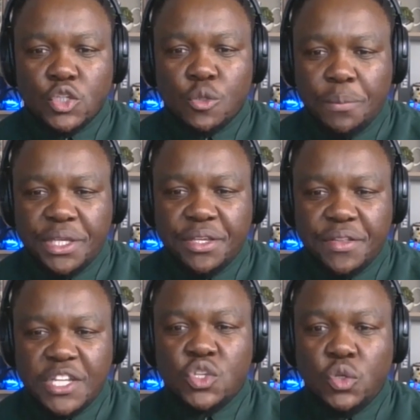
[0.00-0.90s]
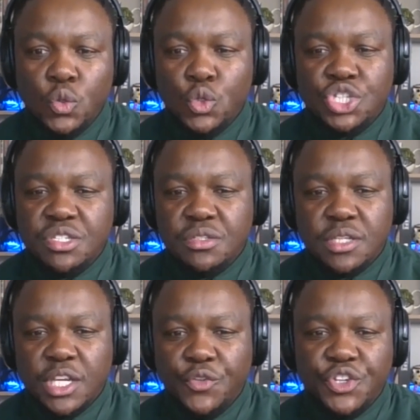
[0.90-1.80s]
to be the
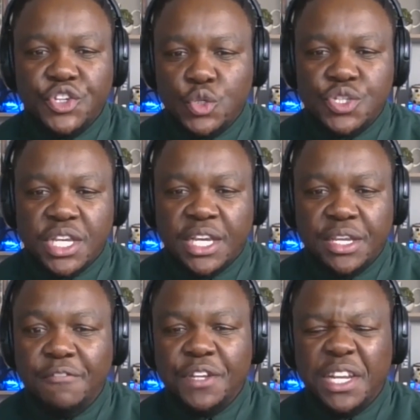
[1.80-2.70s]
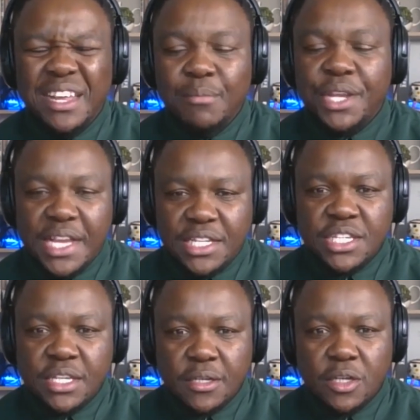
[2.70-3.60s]
solution in reducing and even
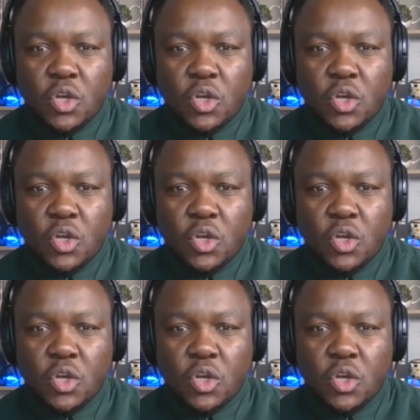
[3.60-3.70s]
eliminating